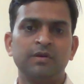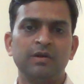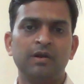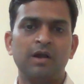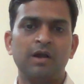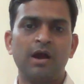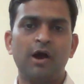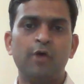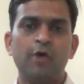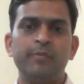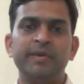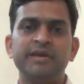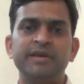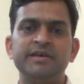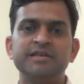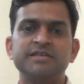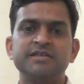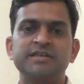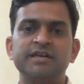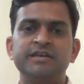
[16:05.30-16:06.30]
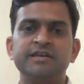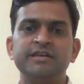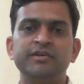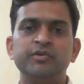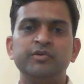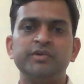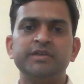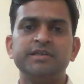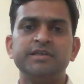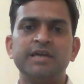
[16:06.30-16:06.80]
how many
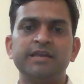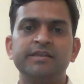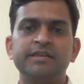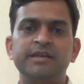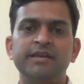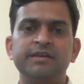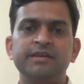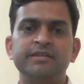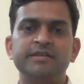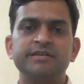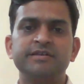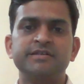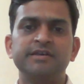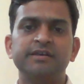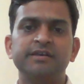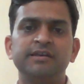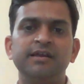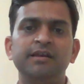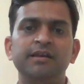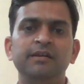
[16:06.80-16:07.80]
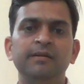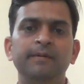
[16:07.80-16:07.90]
discontinuities are there in this signal?